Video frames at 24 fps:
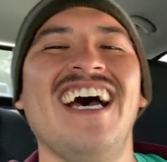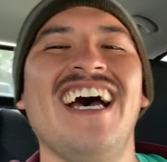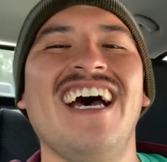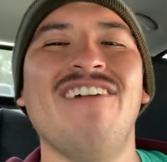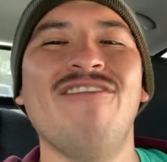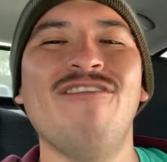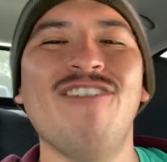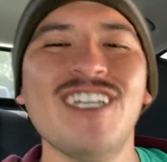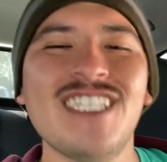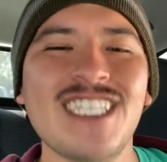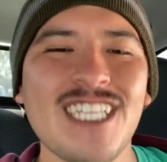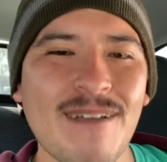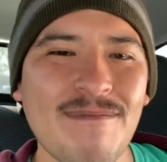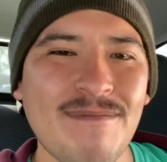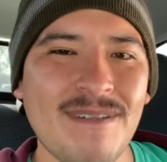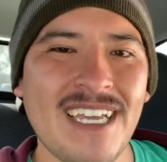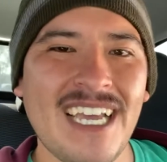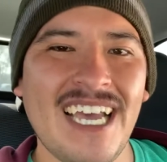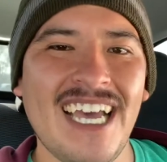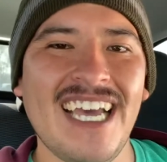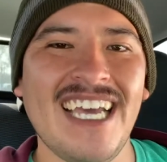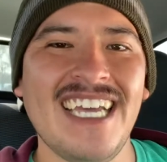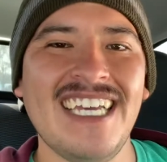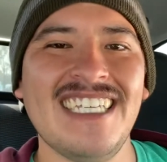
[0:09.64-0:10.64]
What's up,
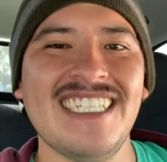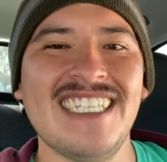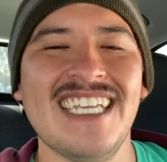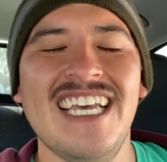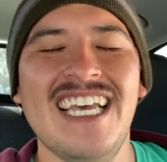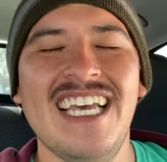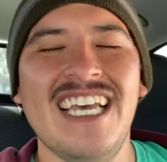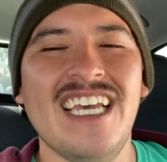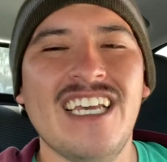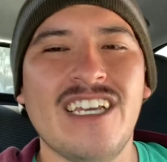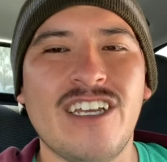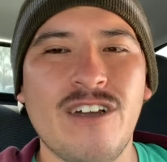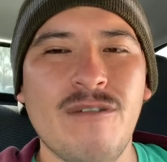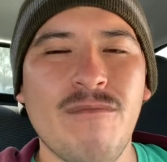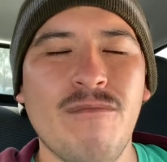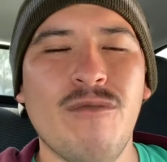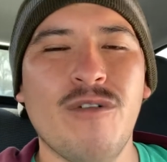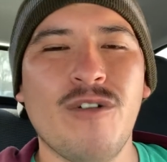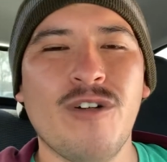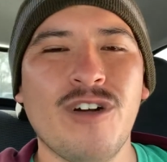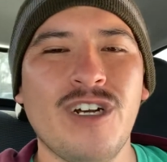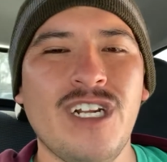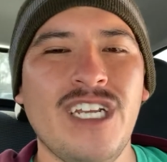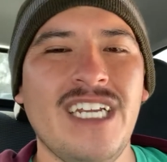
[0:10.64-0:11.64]
guys? Good
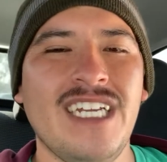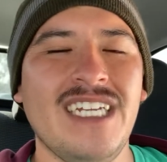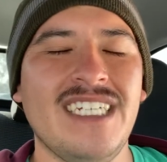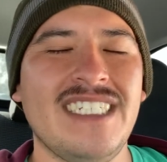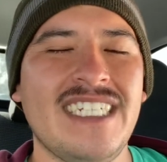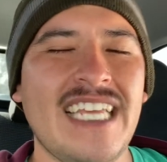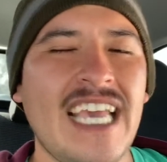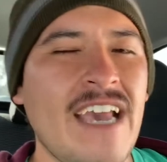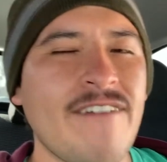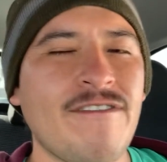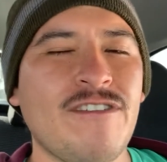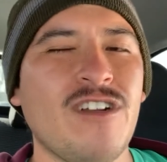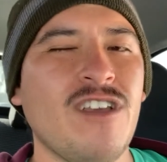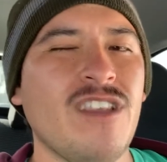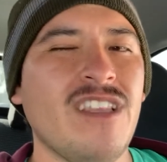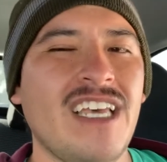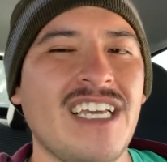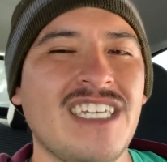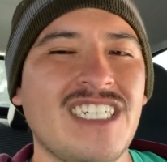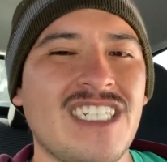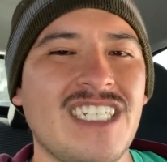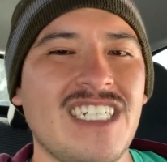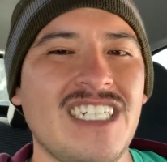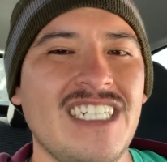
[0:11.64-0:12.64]
morning, day after
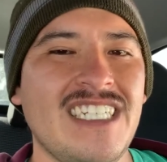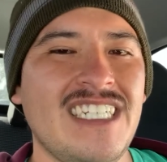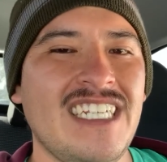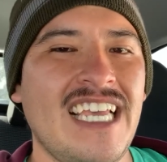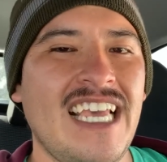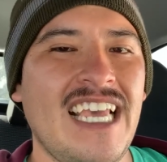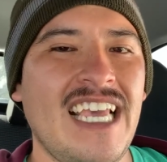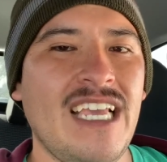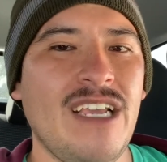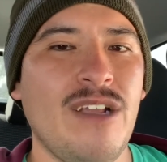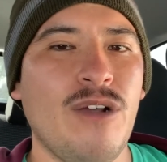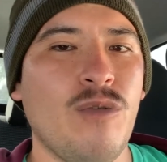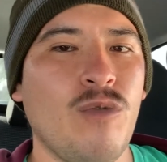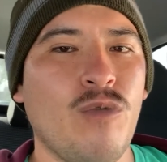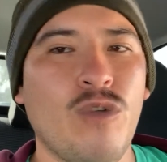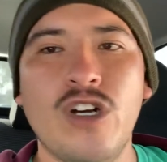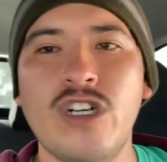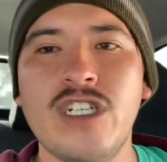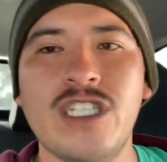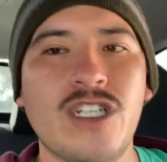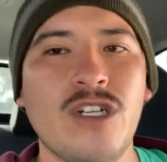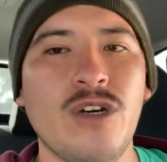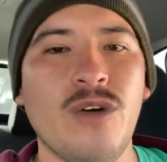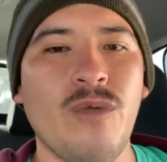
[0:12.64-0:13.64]
election day. We're
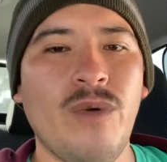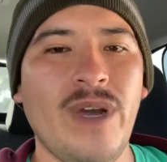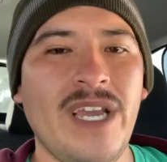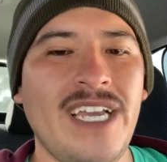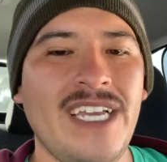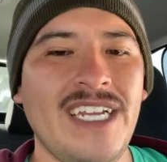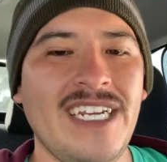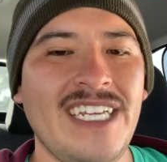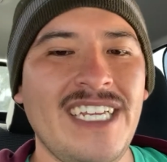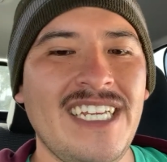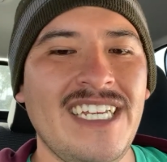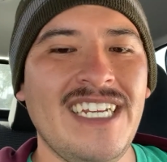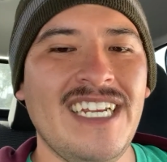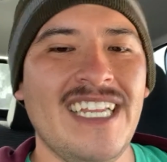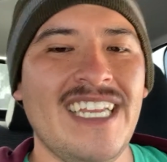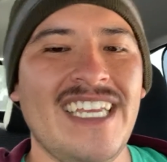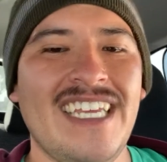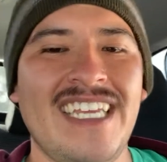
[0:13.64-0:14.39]
still waiting.